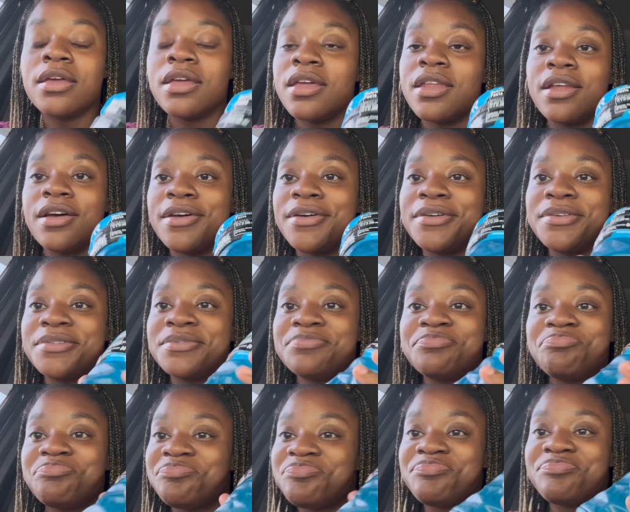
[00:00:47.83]
you know,
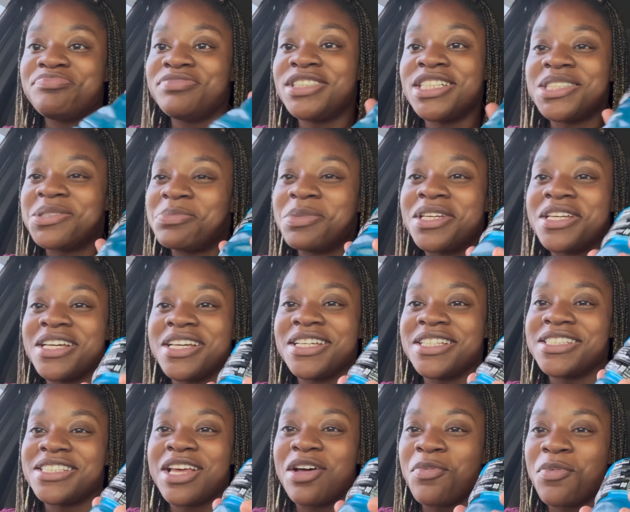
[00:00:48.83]
just
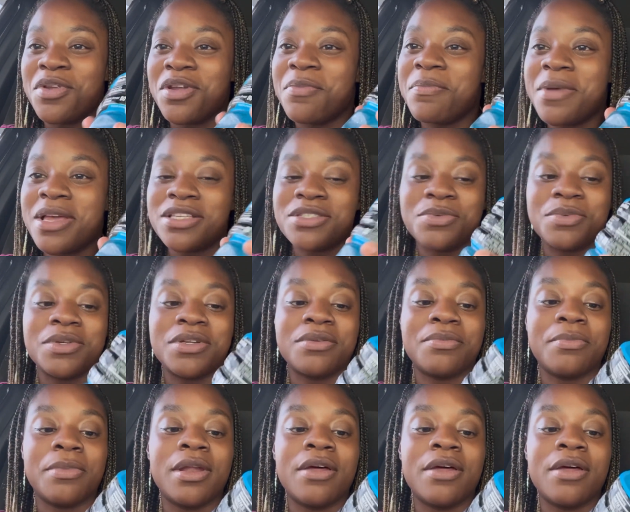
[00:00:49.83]
because I want to mess with them.